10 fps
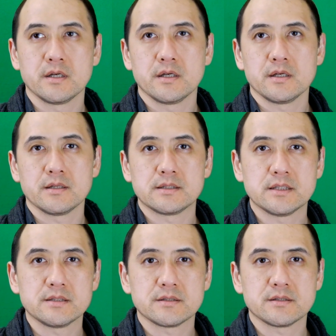
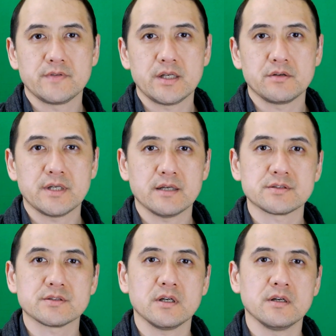This is a video
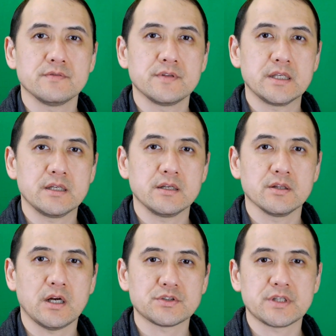test of the
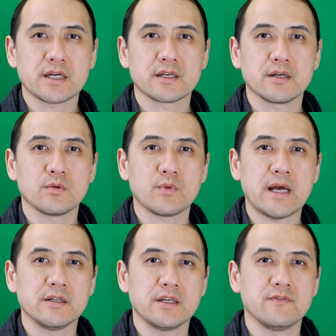Logitech
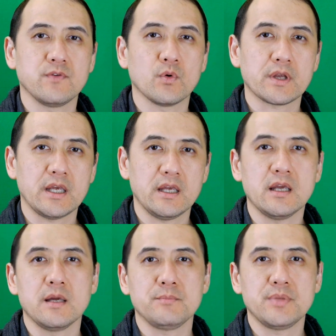Rally
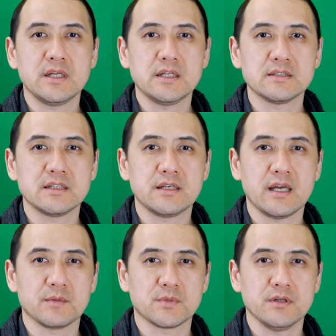4K PTZ
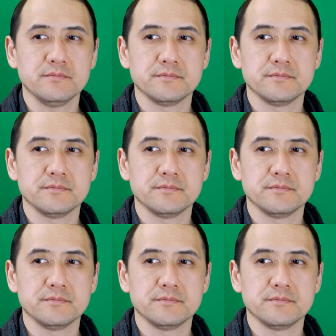camera.